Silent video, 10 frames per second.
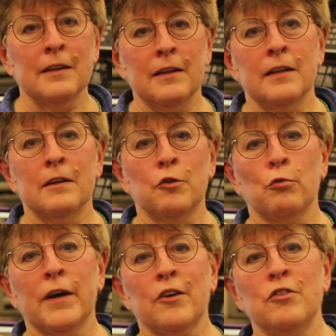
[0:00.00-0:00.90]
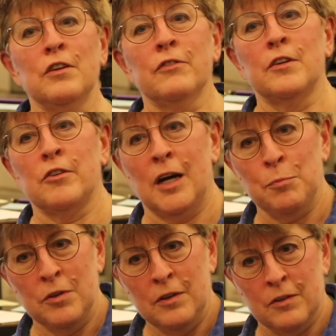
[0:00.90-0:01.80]
And the direction of
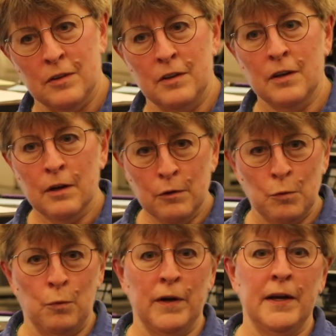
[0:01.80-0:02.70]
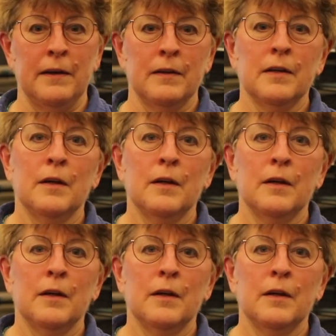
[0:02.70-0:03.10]
adoption is in the other way.